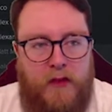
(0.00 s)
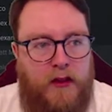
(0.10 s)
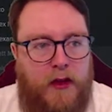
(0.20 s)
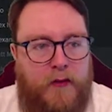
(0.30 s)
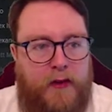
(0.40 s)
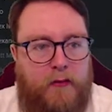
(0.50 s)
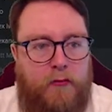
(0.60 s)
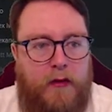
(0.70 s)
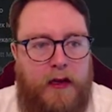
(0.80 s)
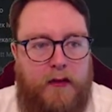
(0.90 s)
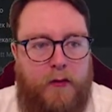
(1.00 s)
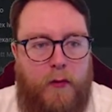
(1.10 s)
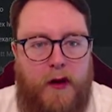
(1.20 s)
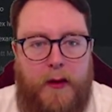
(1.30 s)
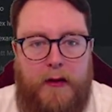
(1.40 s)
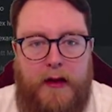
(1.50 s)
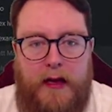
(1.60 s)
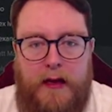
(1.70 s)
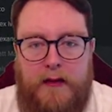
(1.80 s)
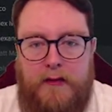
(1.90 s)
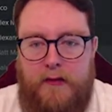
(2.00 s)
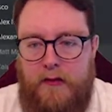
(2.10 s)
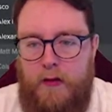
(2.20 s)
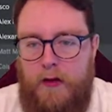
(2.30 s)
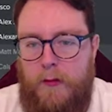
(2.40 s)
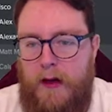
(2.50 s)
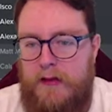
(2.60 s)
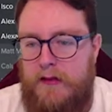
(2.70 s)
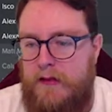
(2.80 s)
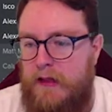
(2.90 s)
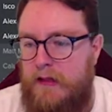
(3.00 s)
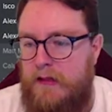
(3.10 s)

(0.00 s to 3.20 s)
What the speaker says: Nothing really to worry about here. Let's do the complacency.